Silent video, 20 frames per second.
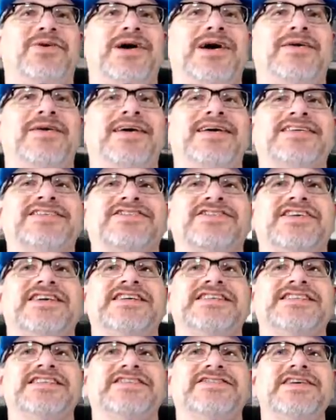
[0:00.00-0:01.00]
Wow, that was
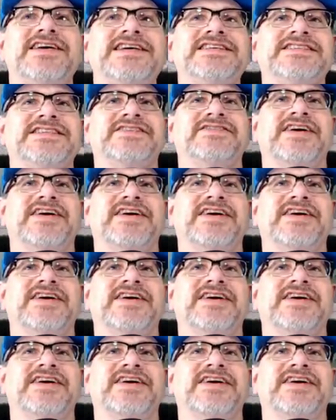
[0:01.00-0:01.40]
crazy. Crazy